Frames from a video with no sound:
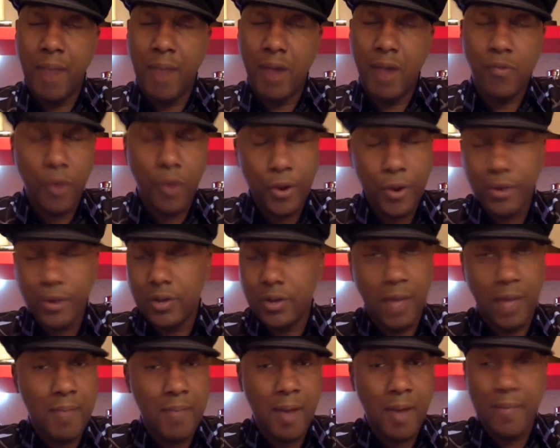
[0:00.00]
my work
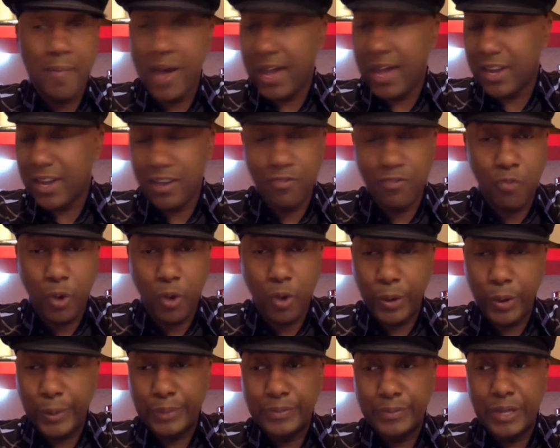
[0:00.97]
and my body of
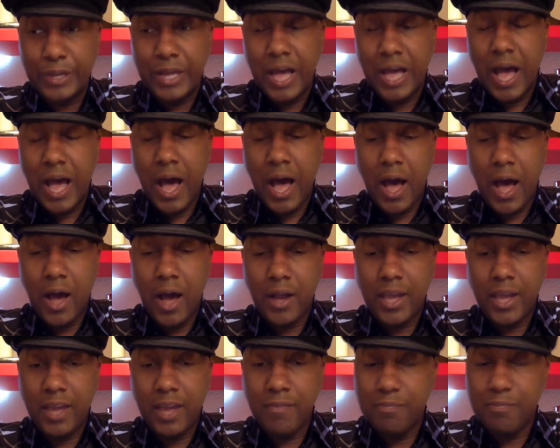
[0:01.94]
work
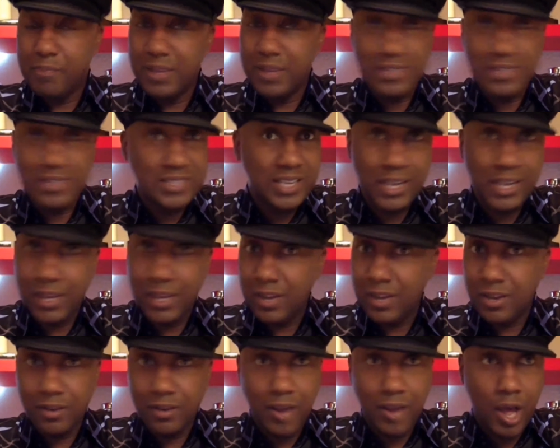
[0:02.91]
can be
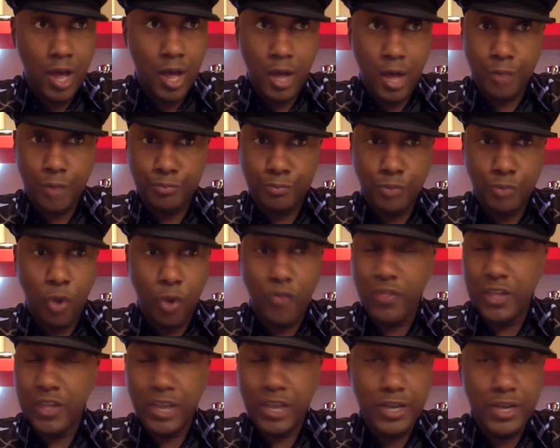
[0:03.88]
seen
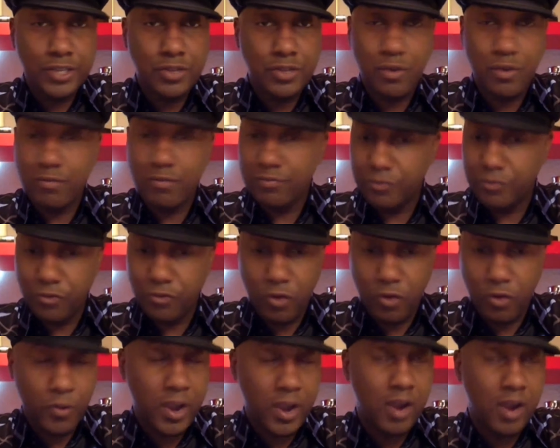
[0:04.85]
over the years
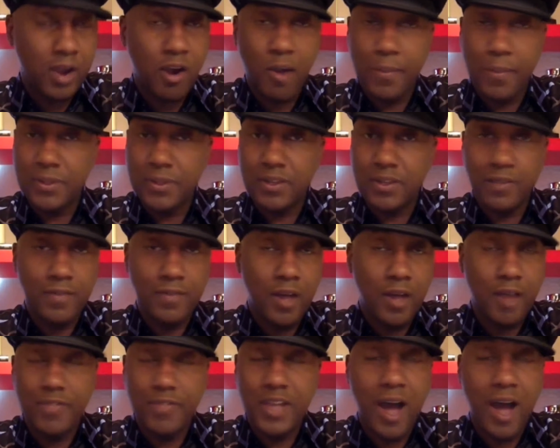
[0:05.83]
for the red carpets
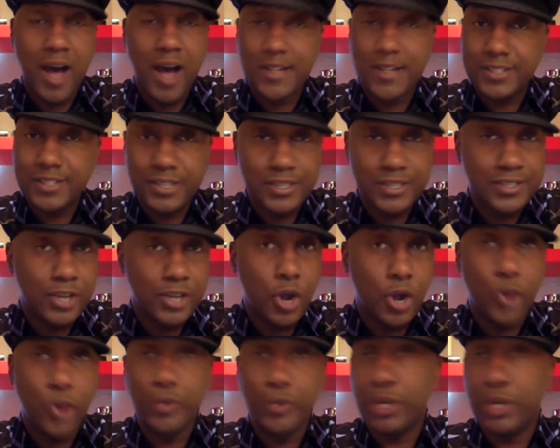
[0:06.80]
of the Oscars, the
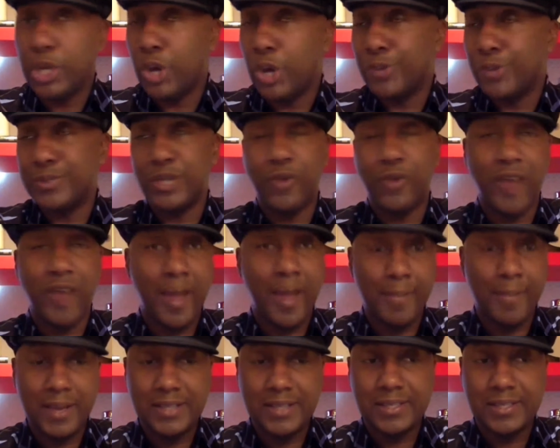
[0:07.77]
Golden Globes, the
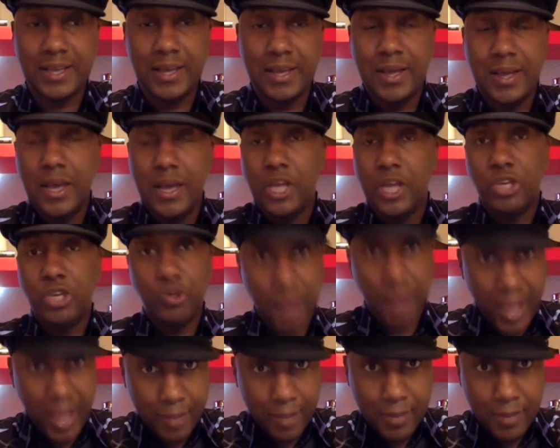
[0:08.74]
Grammys, you
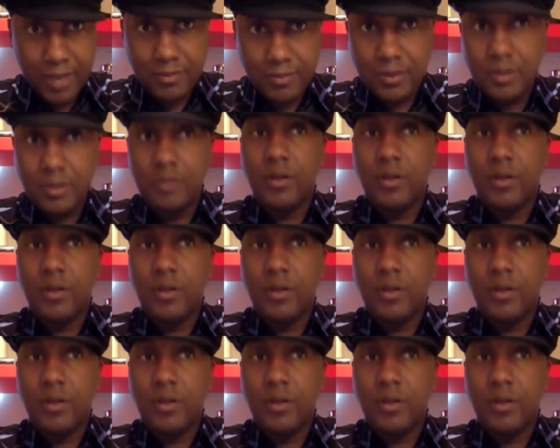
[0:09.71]
name it.